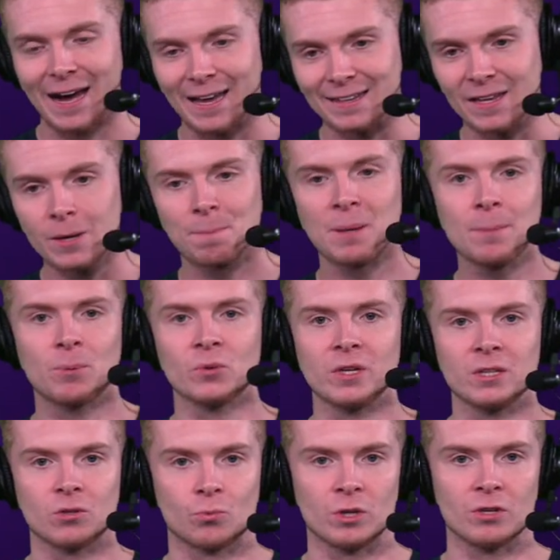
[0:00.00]
I think people
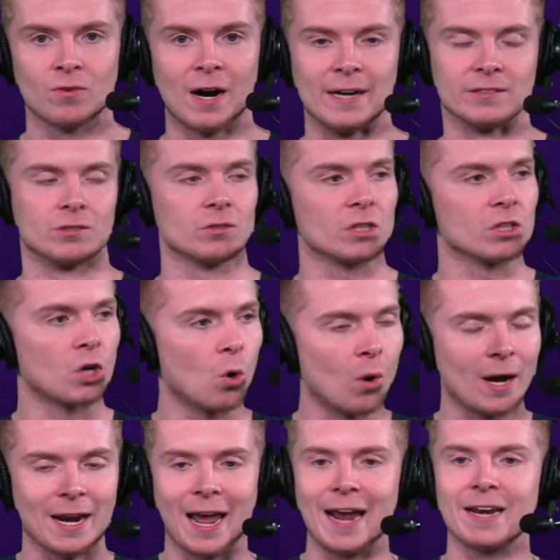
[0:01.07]
need to realize you can go
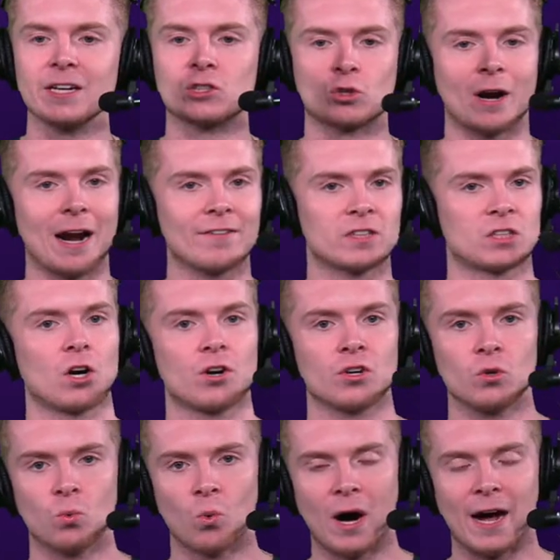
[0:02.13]
on any draft chart
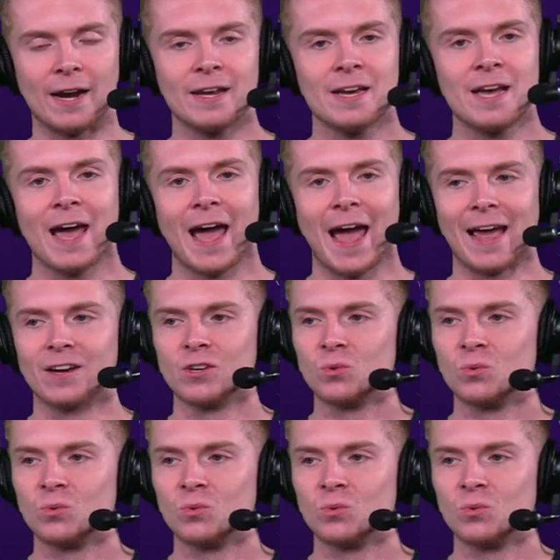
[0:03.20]
you want and